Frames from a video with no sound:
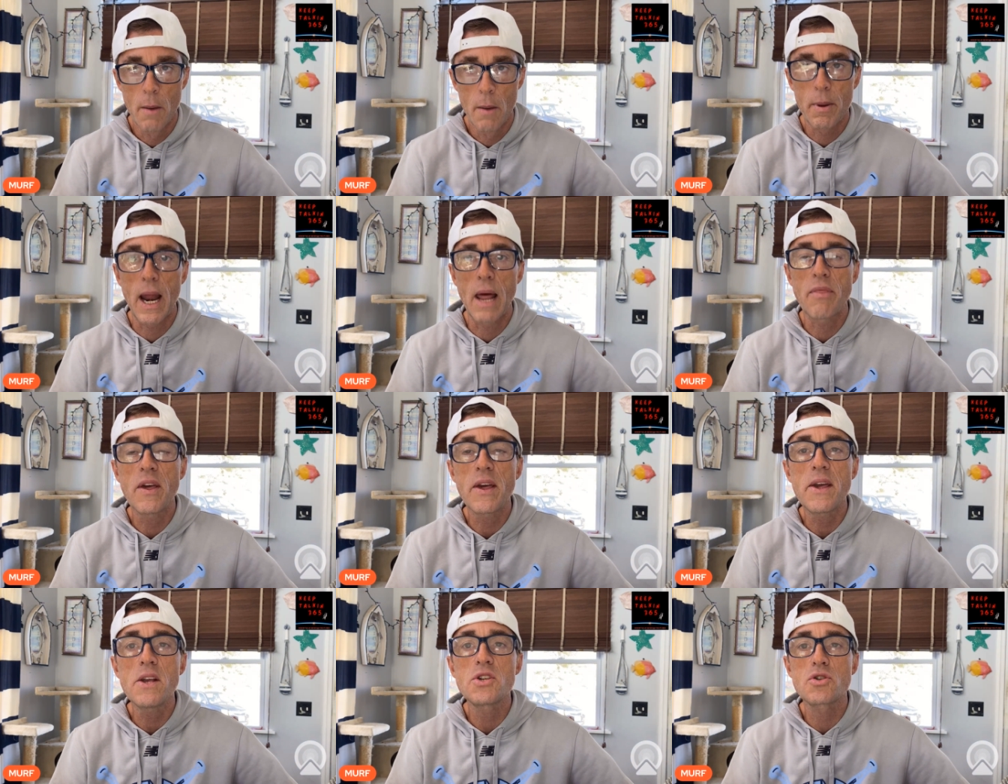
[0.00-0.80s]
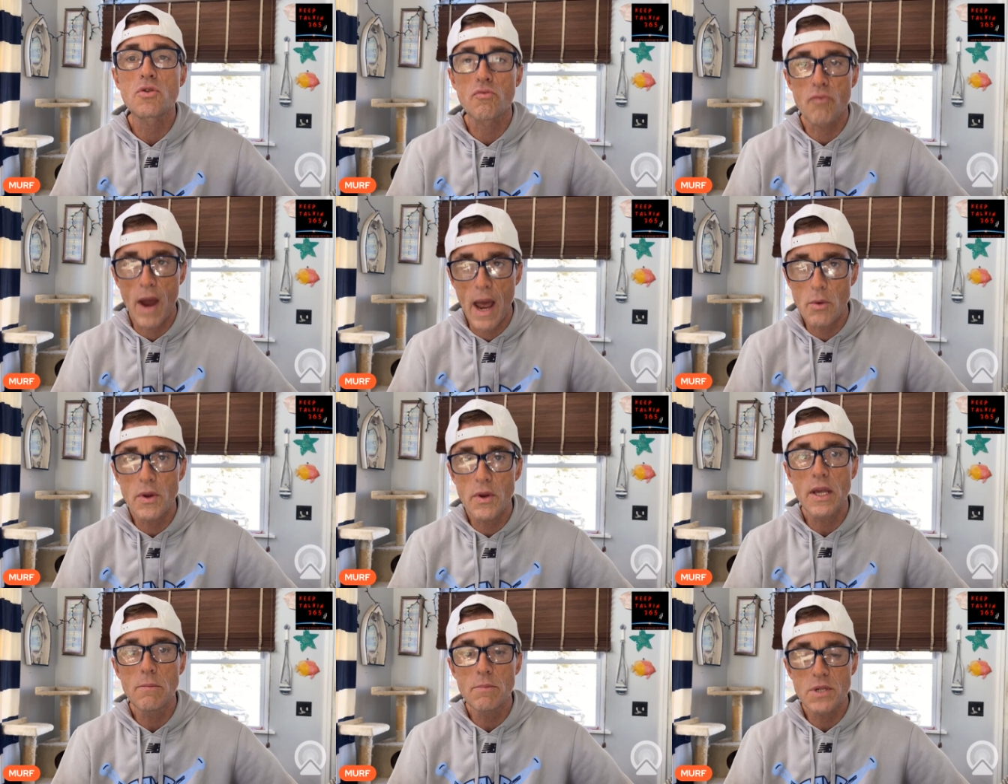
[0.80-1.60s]
But I think he's
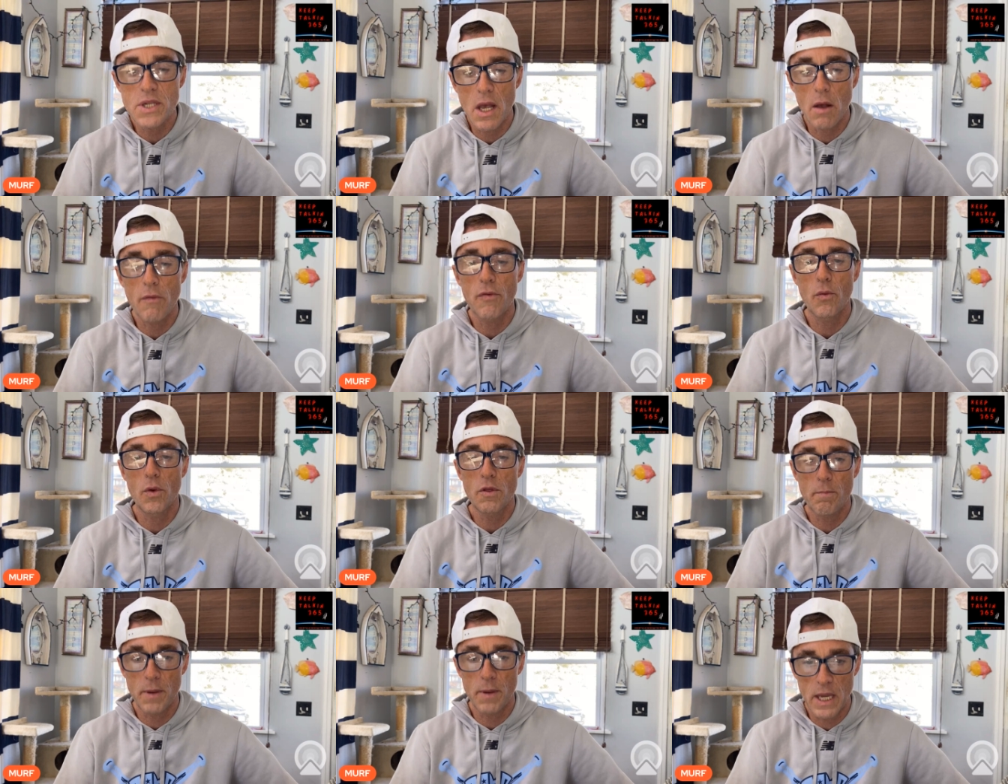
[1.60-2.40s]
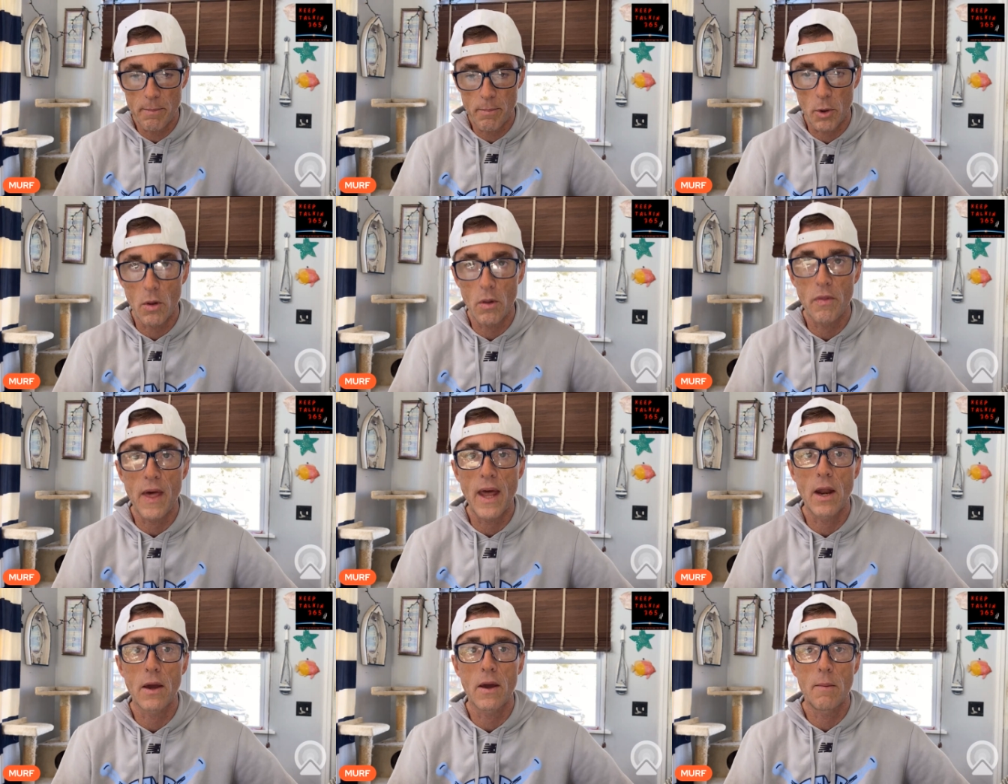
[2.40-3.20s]
surrounding himself with people
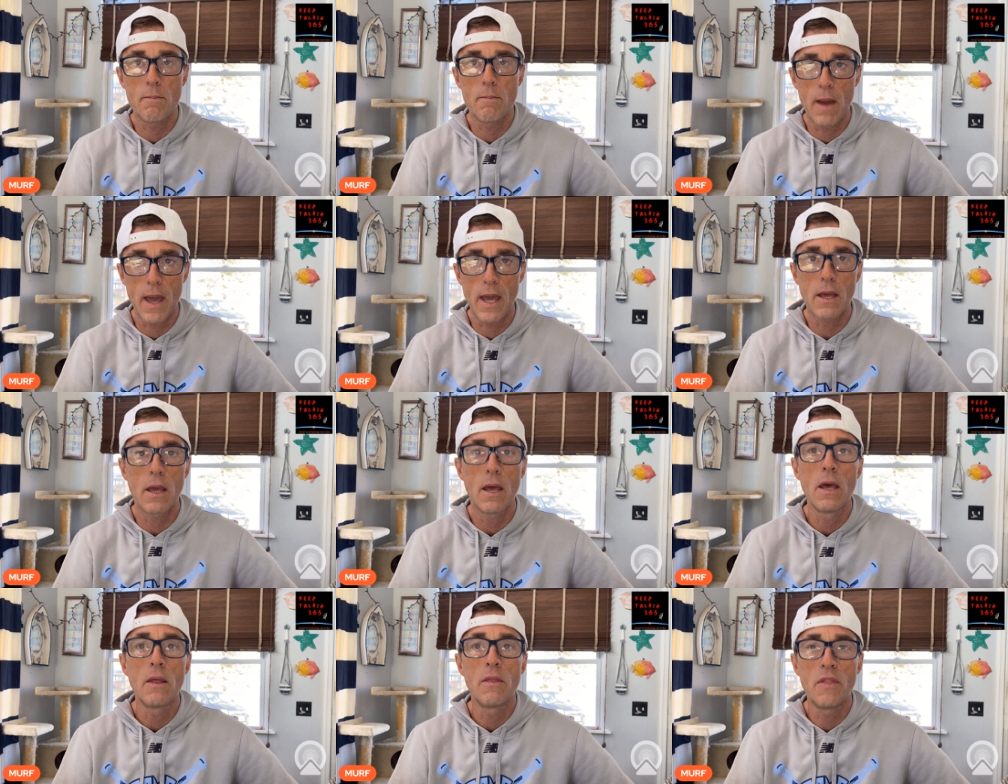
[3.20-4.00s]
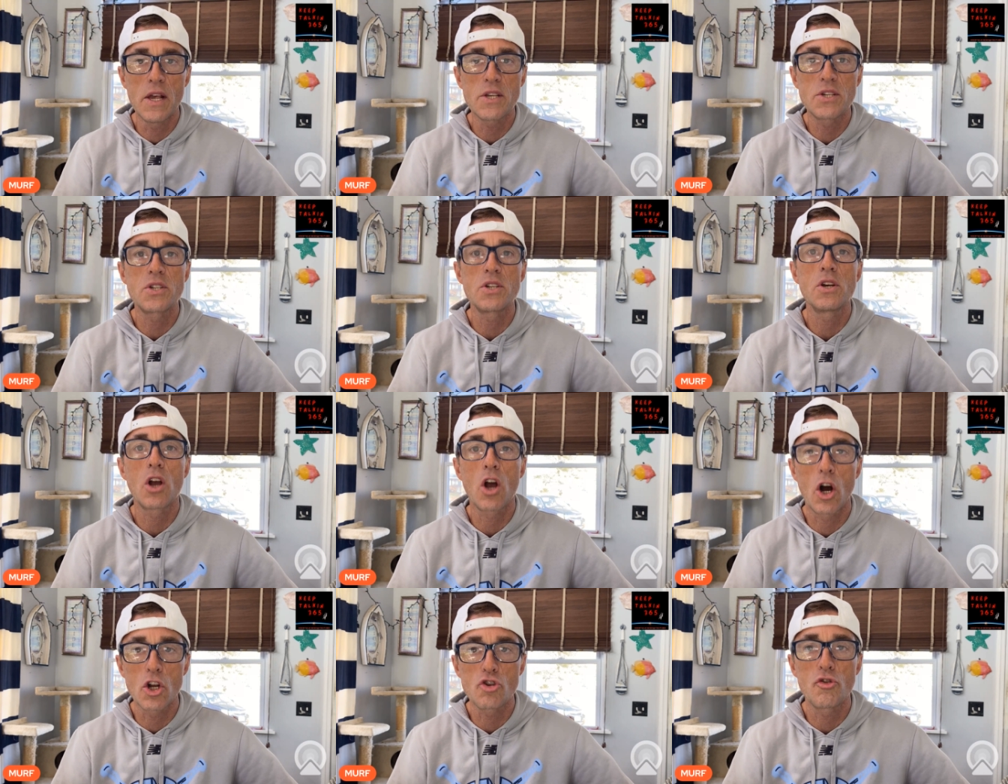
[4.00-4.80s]
that are going to make this
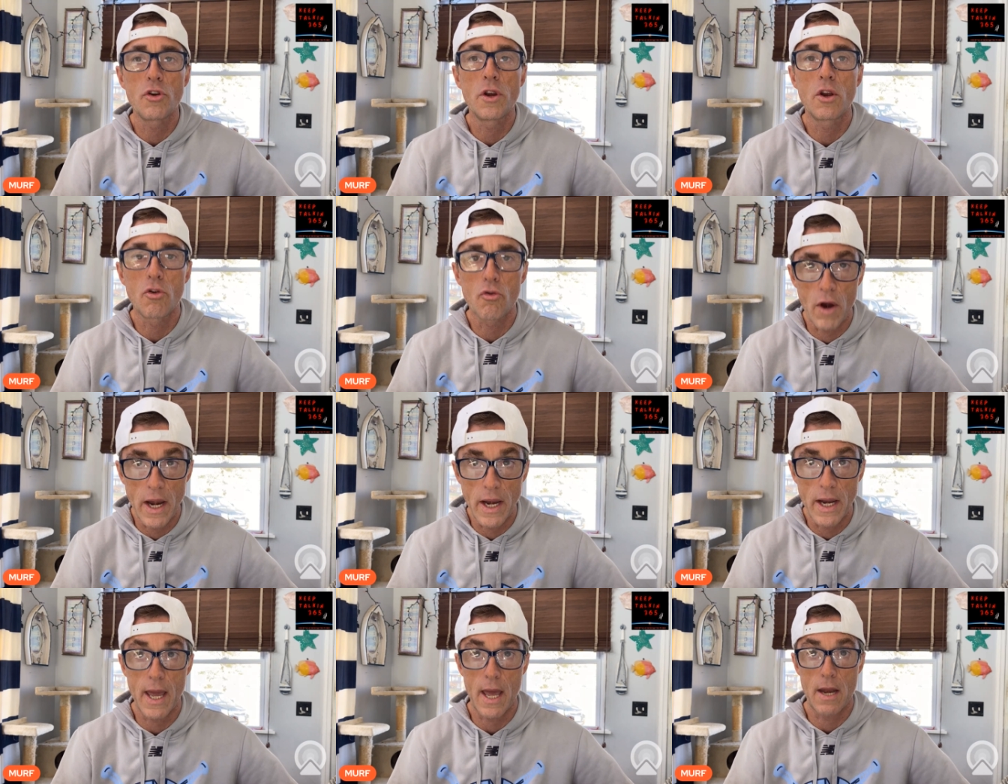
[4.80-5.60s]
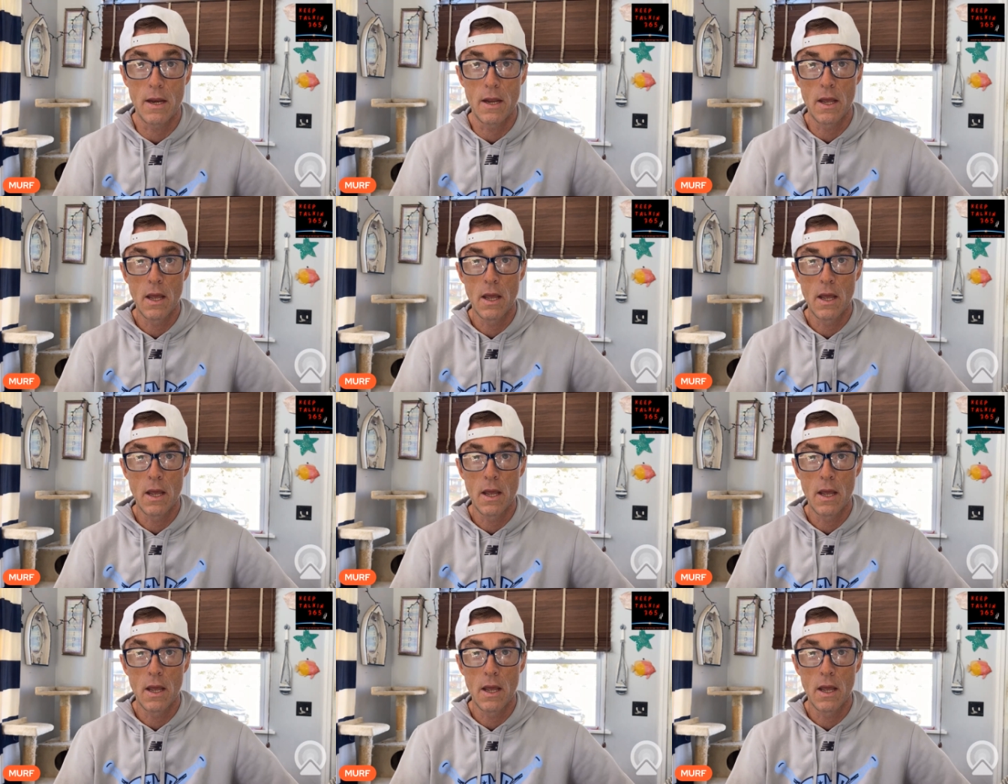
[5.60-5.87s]
country great again.